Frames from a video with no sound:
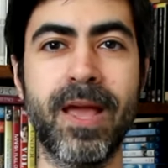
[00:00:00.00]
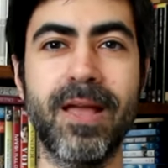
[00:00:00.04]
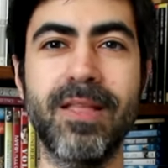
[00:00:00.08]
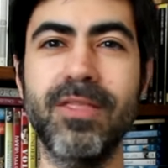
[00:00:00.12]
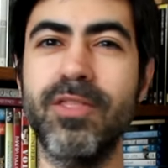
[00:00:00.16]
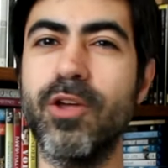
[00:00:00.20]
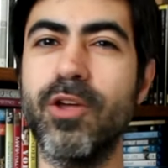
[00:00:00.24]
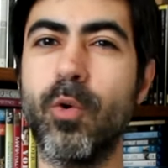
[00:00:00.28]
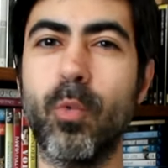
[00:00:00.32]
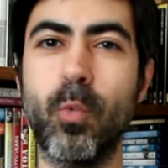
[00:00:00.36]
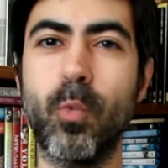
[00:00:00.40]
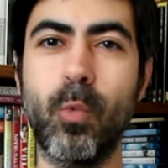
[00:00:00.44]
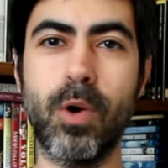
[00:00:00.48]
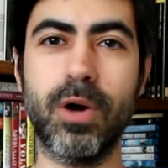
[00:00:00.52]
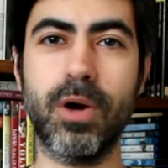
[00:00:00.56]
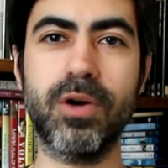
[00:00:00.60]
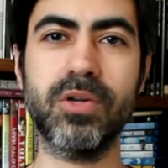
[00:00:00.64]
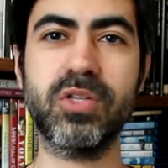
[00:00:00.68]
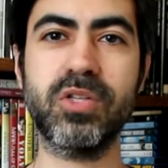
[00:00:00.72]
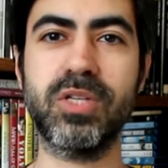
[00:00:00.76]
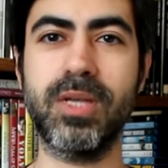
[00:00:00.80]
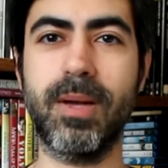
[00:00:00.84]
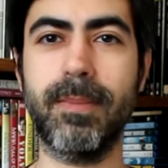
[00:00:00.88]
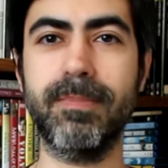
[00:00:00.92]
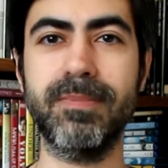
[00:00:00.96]
There were
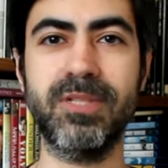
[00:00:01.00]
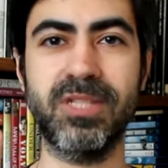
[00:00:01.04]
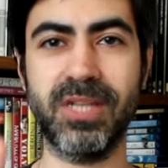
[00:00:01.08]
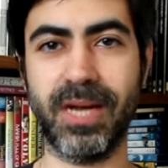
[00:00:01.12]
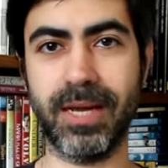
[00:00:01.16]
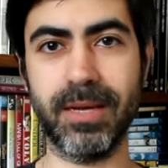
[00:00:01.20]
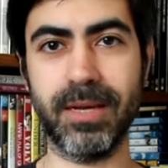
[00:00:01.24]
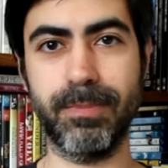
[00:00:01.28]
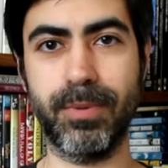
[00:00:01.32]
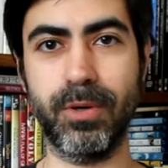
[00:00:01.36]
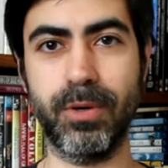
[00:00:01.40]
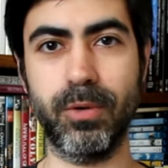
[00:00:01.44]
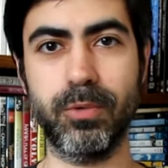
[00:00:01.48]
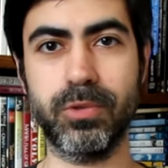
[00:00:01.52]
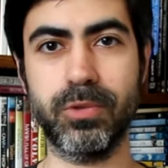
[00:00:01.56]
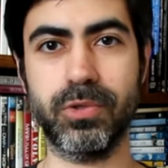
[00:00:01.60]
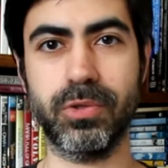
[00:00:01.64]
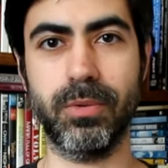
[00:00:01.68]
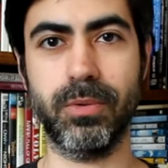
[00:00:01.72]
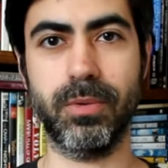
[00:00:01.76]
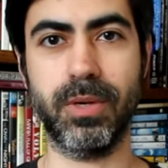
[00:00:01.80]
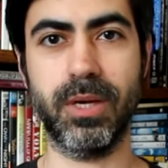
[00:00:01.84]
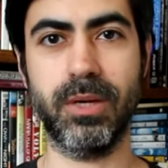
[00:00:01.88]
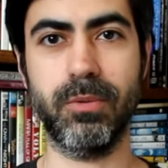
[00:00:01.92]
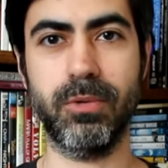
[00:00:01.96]
some typos,
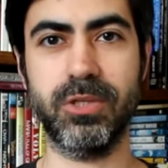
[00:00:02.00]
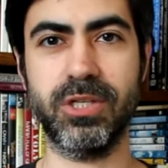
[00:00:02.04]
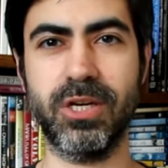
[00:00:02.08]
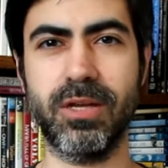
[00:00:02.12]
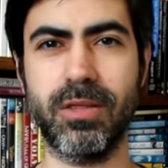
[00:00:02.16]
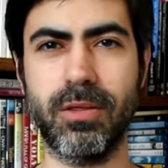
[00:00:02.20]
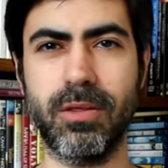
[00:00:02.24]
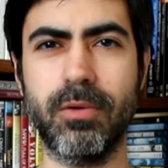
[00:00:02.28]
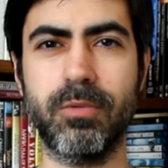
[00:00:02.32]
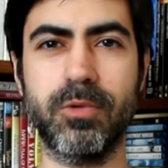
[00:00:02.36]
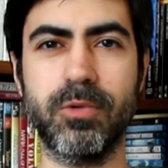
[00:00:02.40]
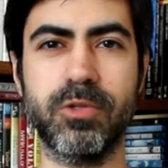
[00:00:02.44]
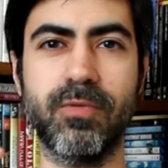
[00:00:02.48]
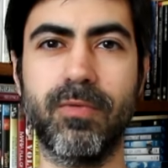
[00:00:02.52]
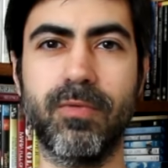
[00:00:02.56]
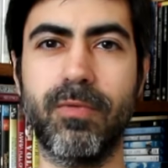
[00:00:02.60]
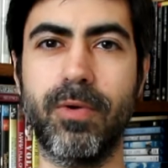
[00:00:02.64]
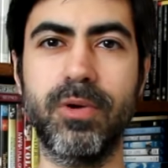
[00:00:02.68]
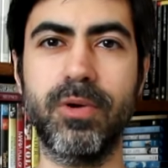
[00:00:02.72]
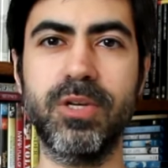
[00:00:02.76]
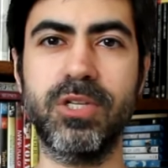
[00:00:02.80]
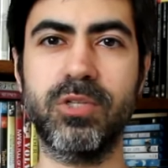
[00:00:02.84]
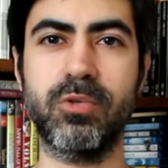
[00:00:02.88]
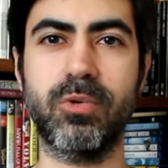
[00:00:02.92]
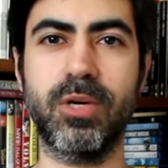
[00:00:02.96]
okay, which I thought was
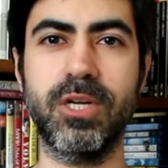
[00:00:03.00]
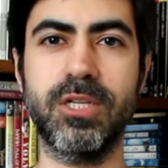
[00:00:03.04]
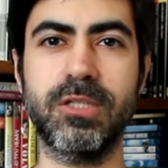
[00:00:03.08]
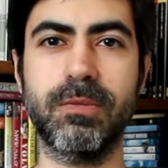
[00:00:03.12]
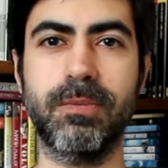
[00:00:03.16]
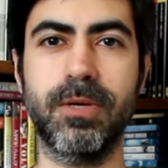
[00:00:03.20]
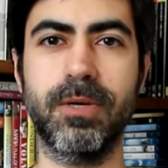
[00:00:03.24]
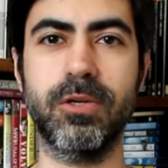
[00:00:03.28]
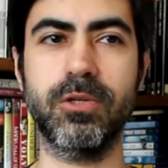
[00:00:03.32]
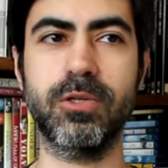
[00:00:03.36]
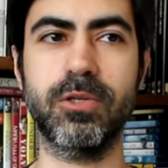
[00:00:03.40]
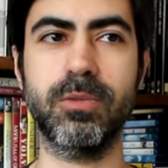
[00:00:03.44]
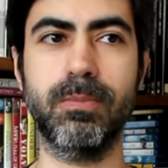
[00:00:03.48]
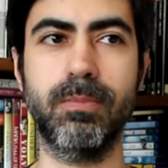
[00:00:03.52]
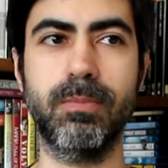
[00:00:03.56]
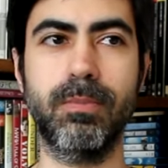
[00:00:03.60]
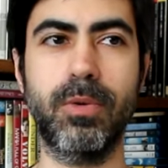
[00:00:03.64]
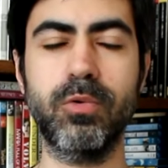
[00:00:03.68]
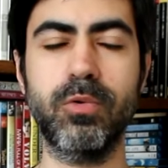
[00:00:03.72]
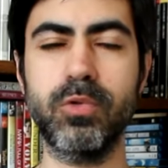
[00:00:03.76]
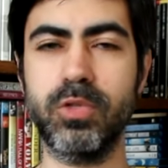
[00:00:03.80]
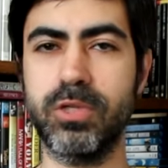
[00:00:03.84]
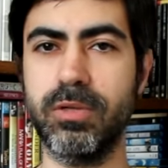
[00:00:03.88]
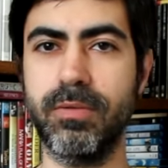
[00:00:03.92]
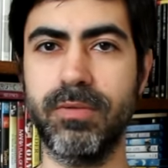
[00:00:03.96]
very strange because
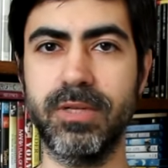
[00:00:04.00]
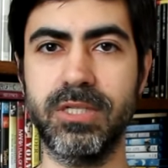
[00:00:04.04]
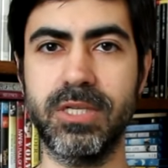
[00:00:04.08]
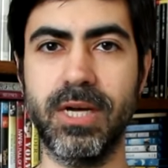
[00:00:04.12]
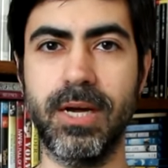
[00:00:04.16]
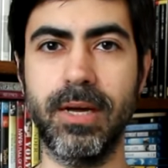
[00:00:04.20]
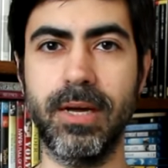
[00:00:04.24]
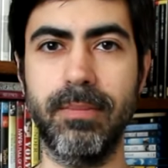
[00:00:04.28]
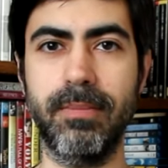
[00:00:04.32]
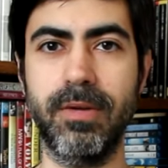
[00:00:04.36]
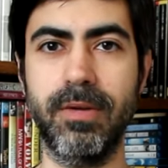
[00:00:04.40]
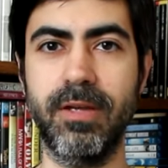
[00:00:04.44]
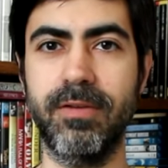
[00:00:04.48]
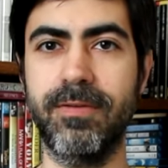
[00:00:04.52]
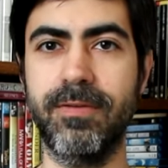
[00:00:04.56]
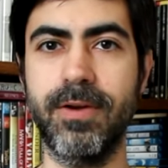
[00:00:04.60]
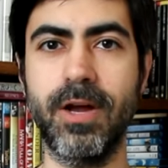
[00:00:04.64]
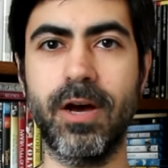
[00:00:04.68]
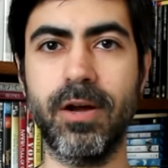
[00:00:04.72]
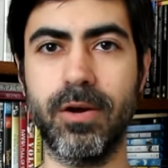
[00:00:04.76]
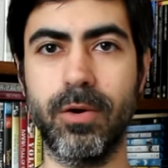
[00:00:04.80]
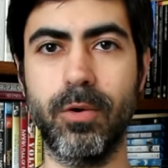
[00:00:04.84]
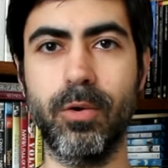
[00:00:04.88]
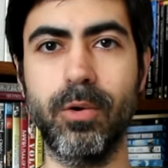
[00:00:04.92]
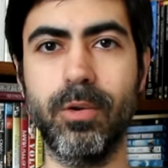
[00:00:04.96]
most of the time, if
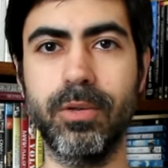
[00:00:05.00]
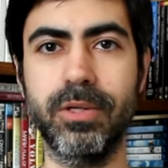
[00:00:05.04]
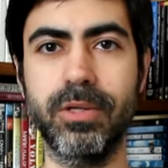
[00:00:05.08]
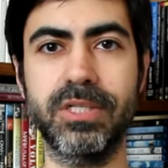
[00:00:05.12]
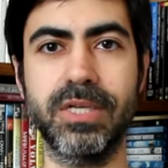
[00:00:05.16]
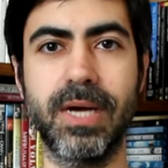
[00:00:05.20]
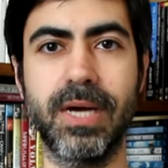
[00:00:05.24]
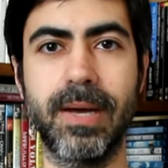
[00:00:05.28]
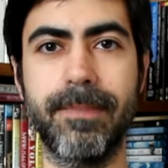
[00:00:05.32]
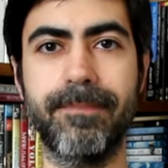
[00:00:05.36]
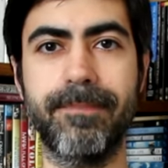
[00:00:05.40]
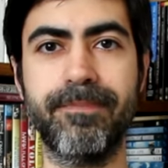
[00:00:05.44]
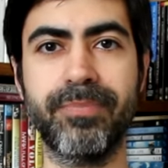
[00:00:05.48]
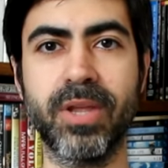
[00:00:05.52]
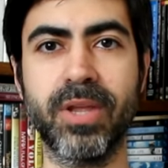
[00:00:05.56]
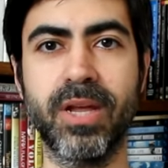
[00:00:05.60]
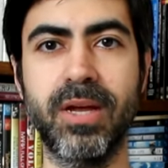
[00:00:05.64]
not all the time,